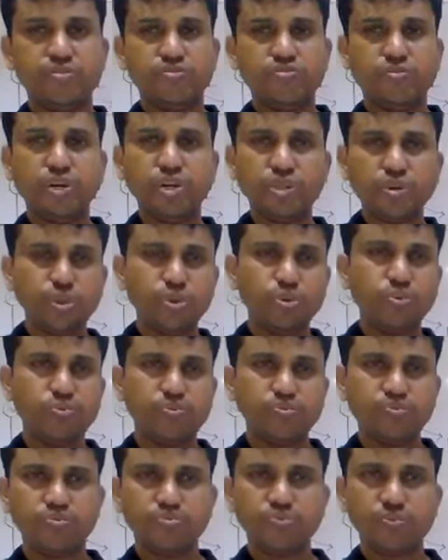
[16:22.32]
What do?
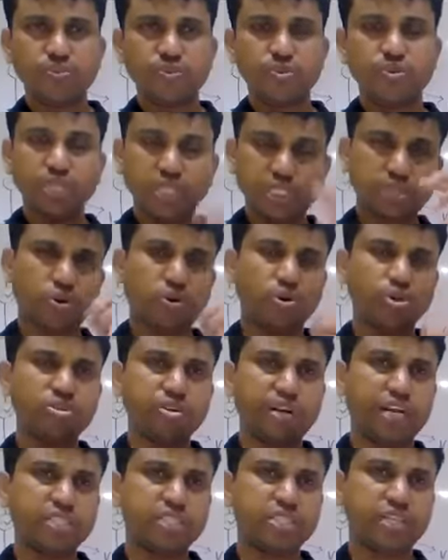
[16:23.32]
You just close
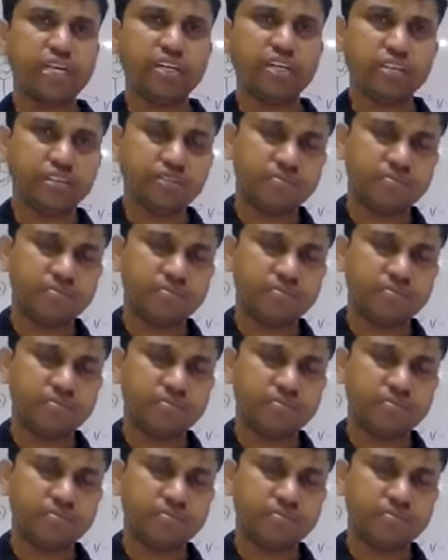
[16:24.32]
your eyes, right?